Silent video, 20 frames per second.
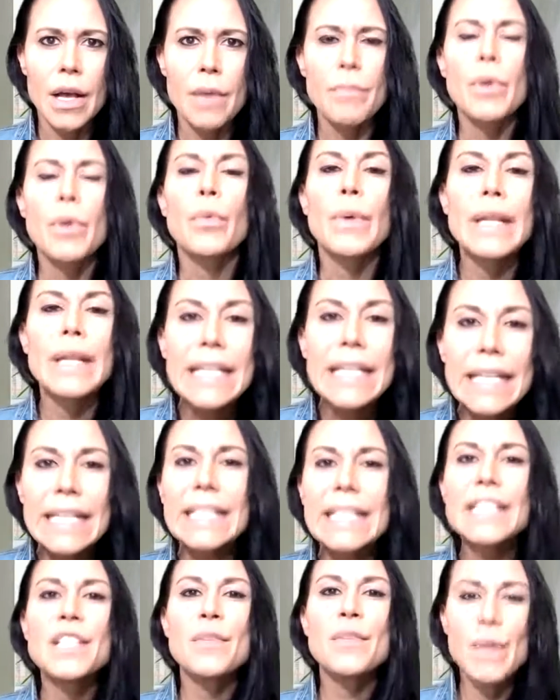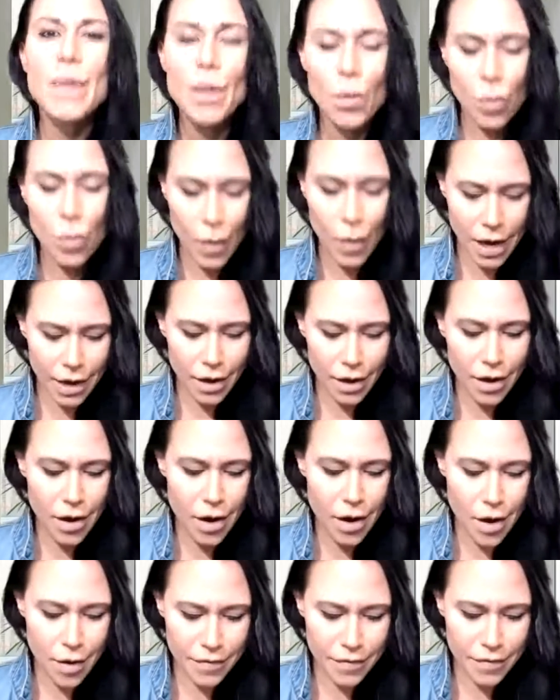But we need to be
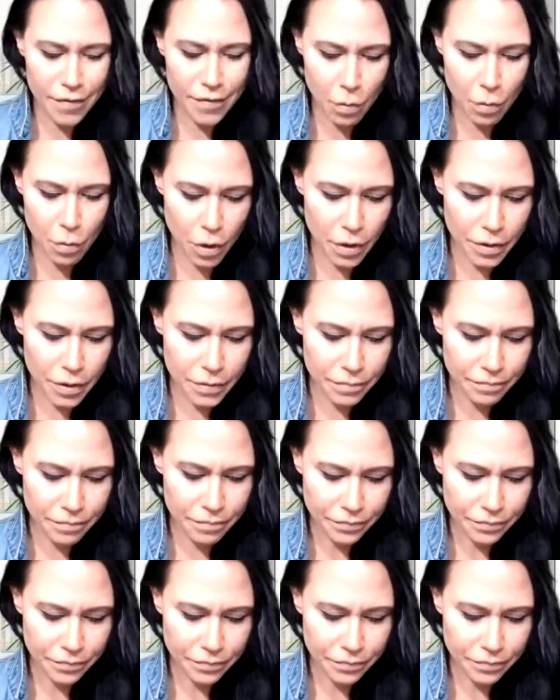aware of that word.